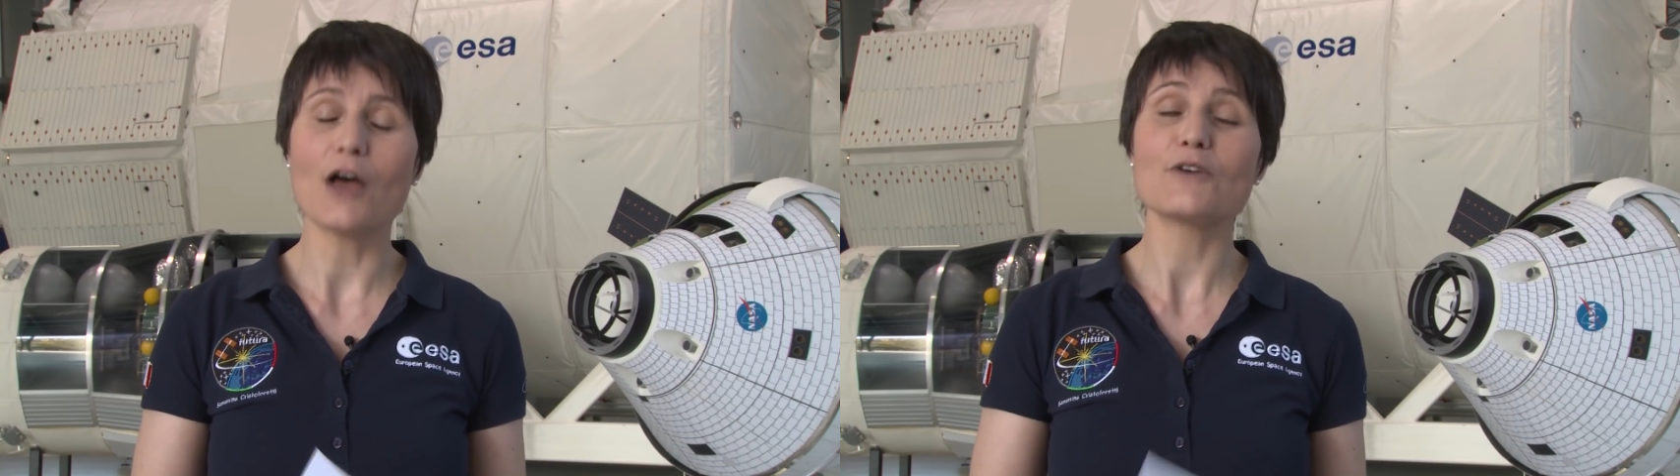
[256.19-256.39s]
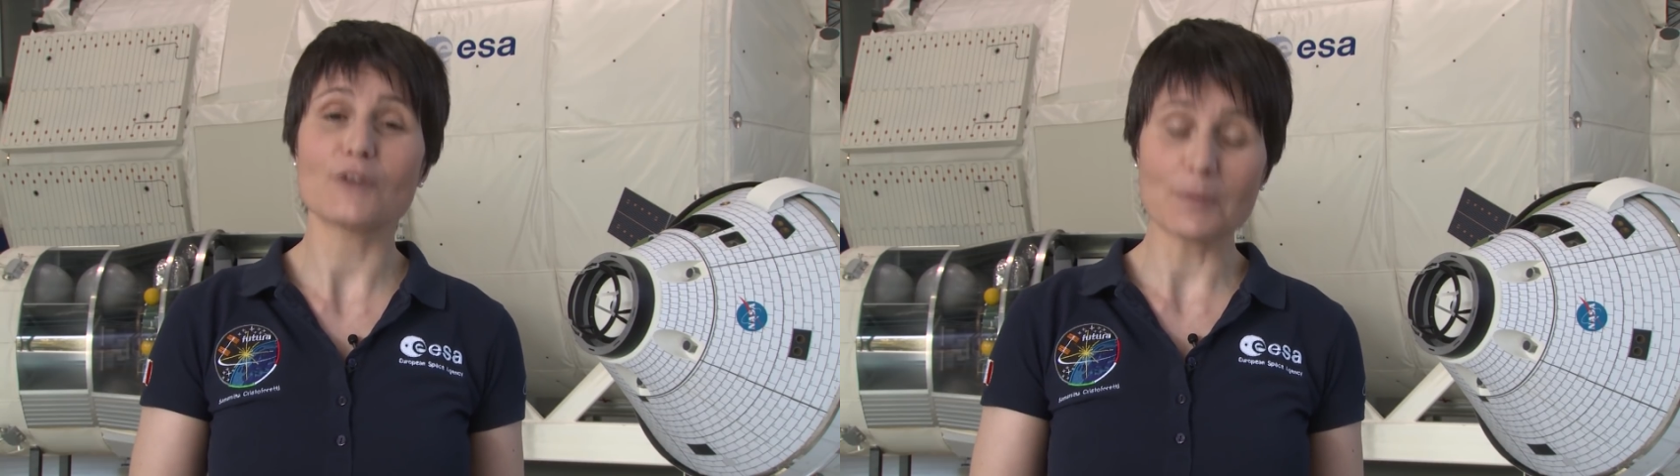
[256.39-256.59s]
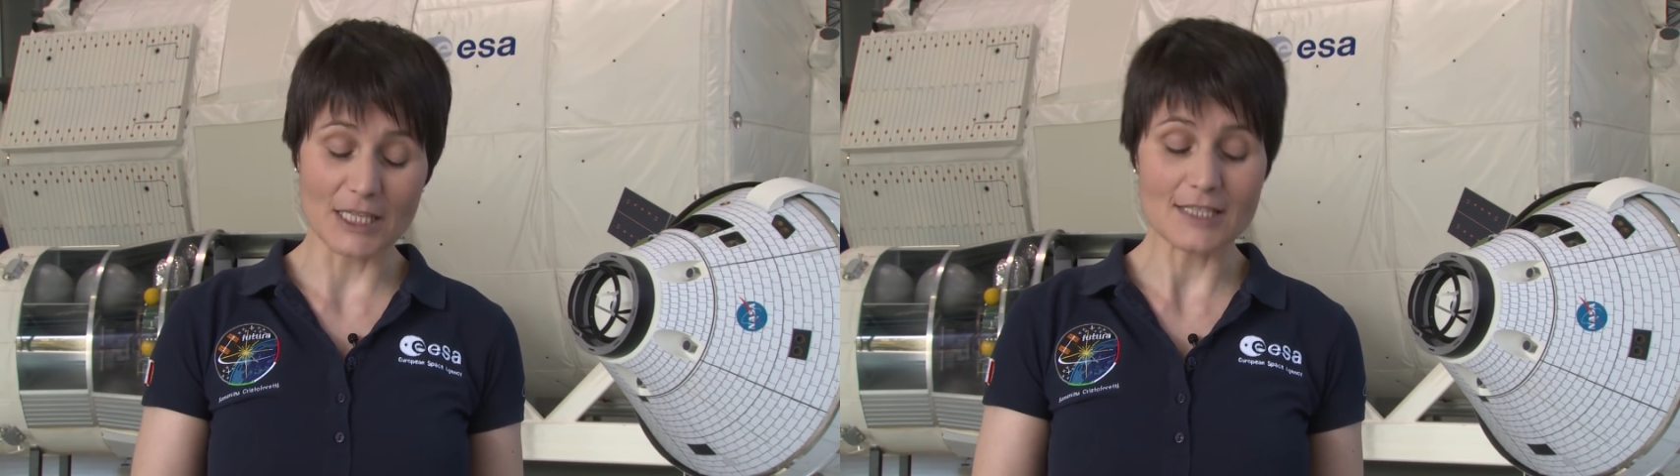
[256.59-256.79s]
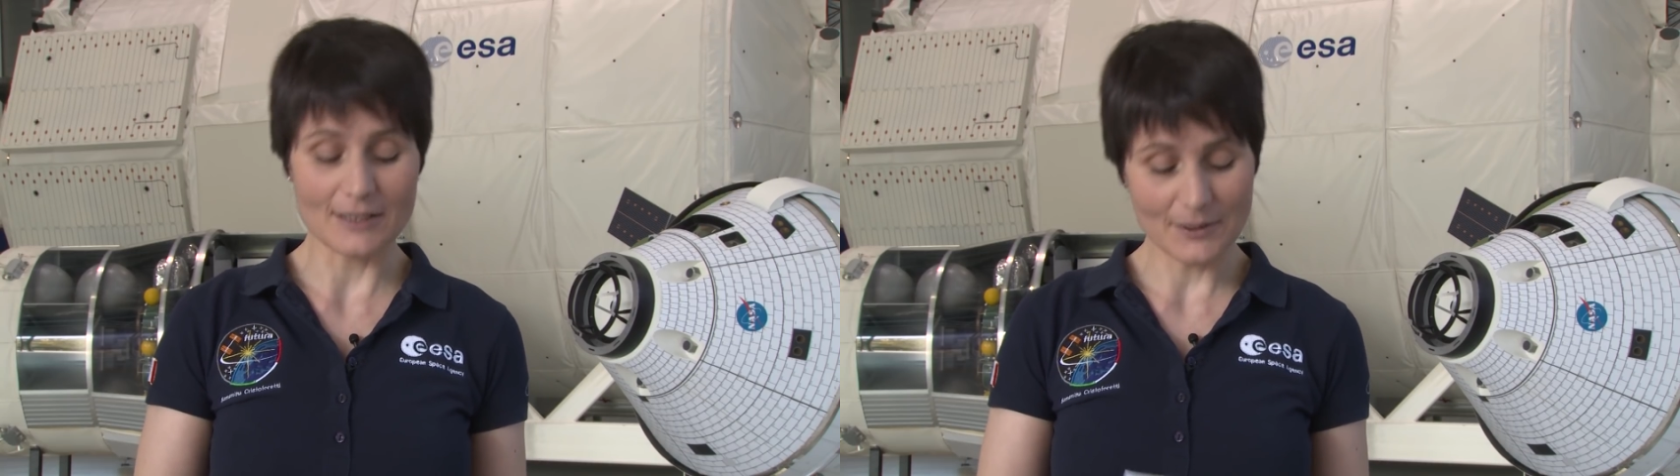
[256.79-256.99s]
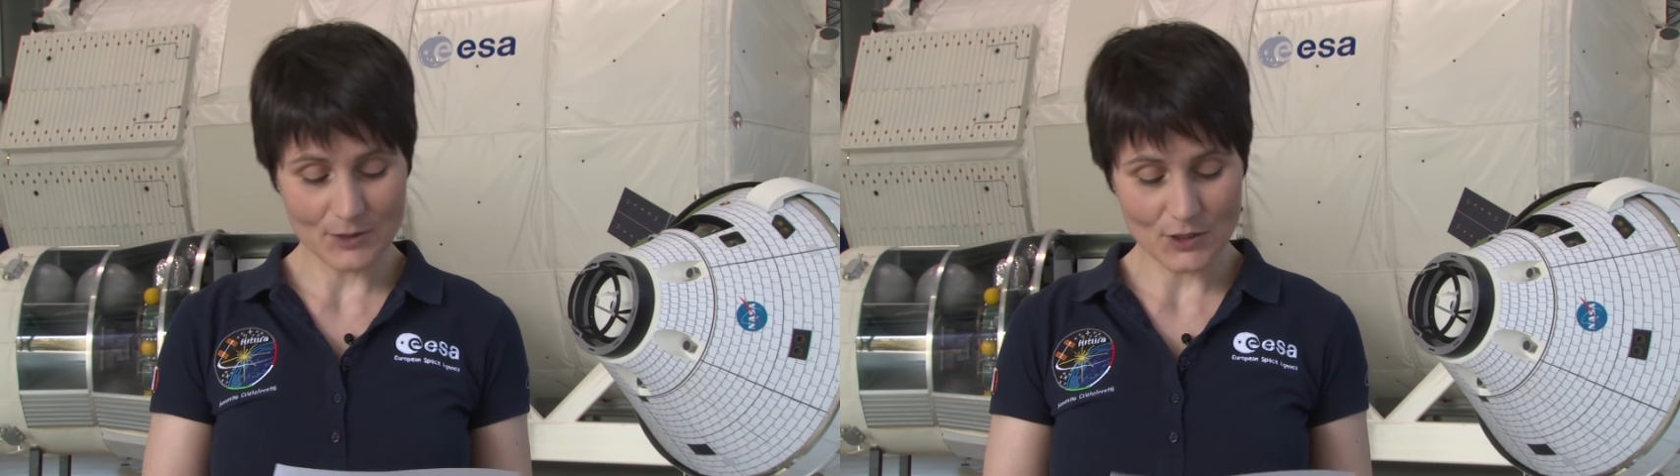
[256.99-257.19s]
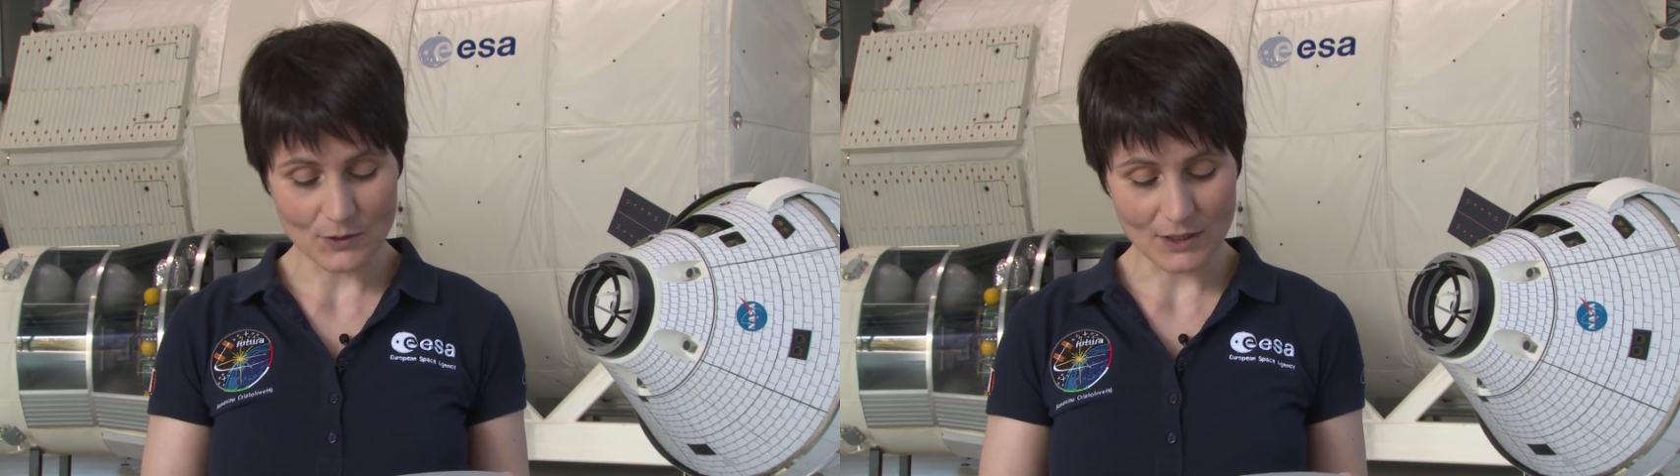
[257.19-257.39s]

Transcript: from Italy to